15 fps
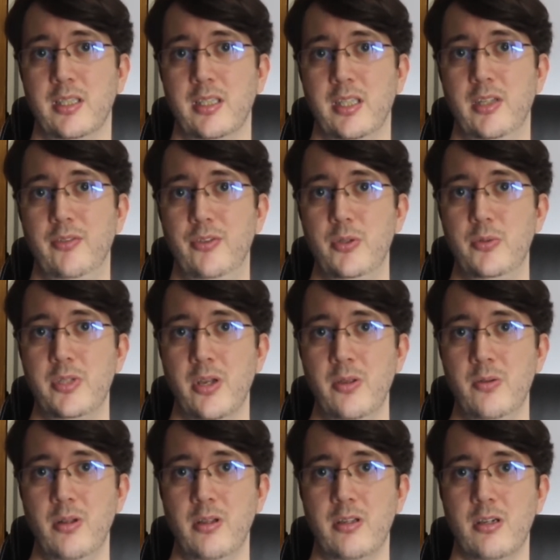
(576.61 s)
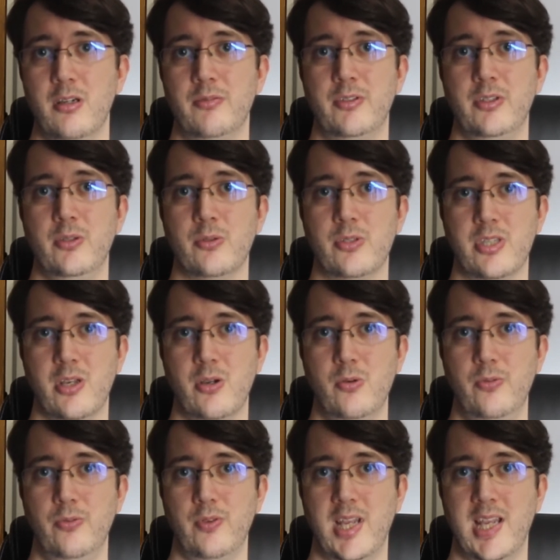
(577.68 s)
If you don't look after
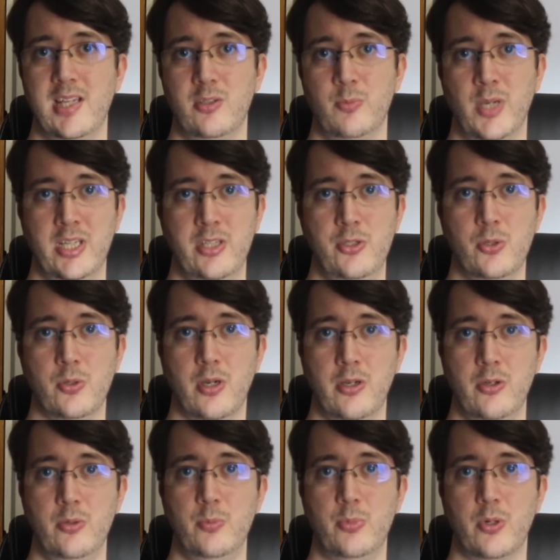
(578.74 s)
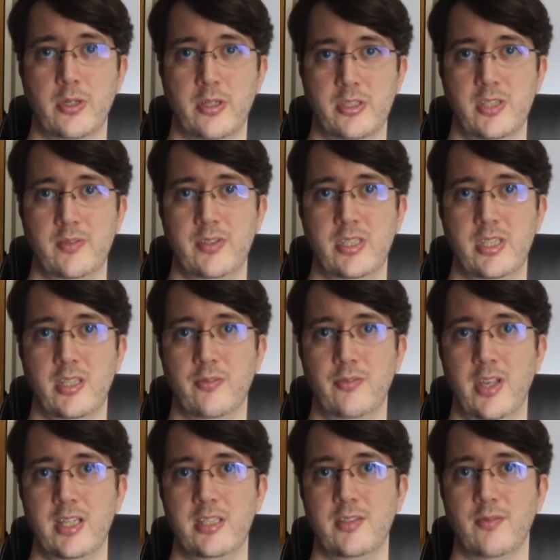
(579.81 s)
yourself and manage your own productivity
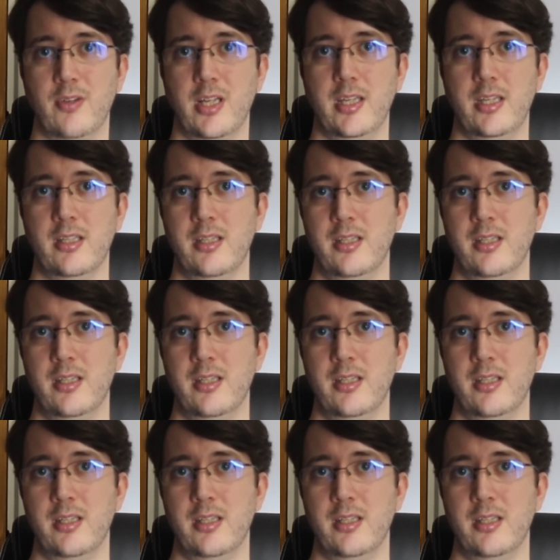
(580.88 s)
effectively,